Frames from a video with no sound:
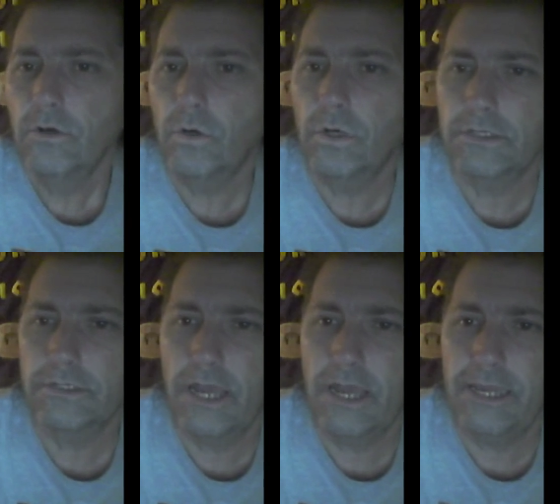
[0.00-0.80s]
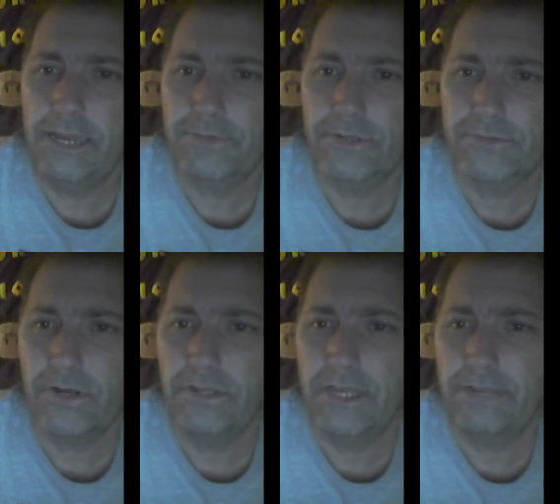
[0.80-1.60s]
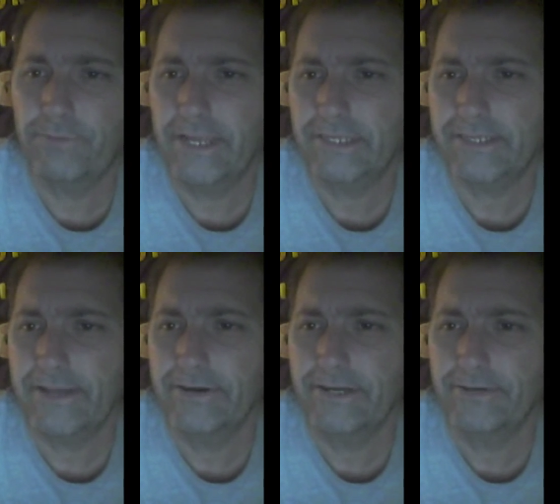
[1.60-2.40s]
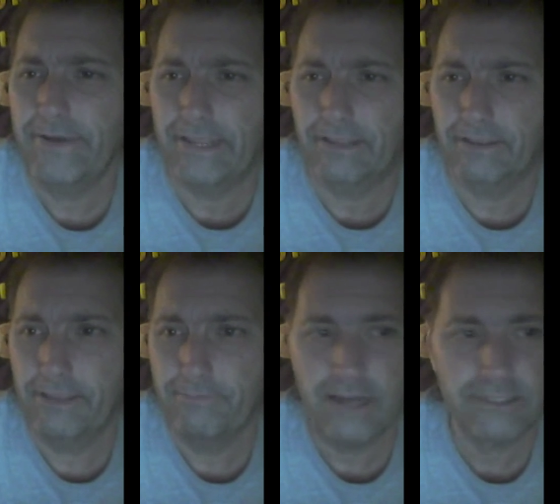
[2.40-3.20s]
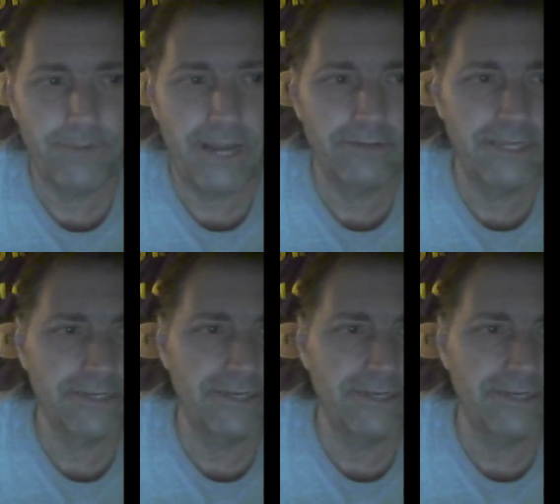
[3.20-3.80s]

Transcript: Orton uh, keeps control and brings Slater in the ring. He mocks Brock Lesnar,